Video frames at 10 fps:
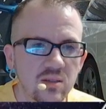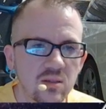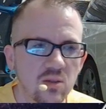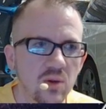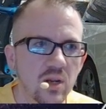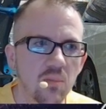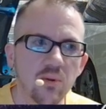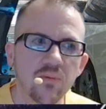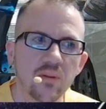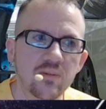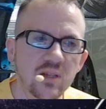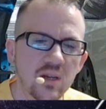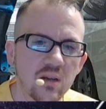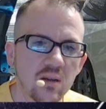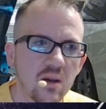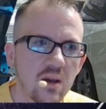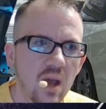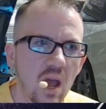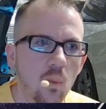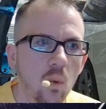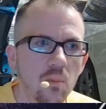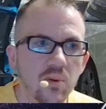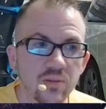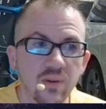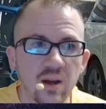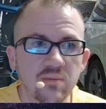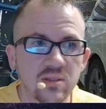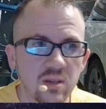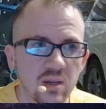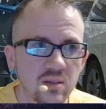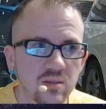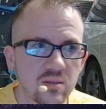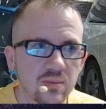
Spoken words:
you end up with 15. And 1 plus 5 is 6.